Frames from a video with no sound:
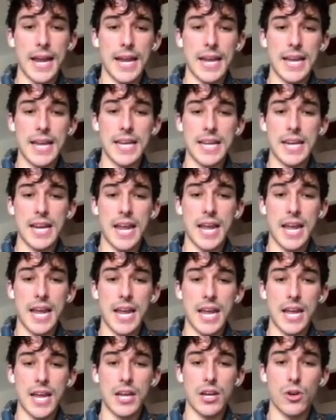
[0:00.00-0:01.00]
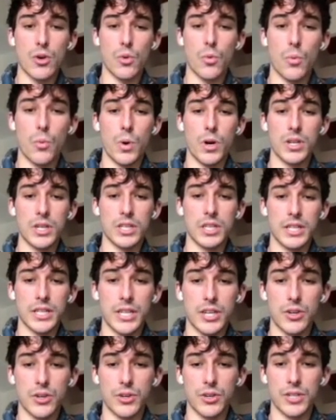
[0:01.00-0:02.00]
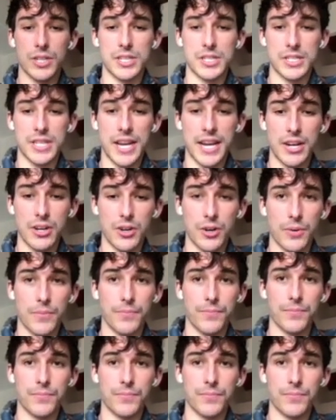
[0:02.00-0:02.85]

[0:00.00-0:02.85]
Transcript: in a 1-liter container.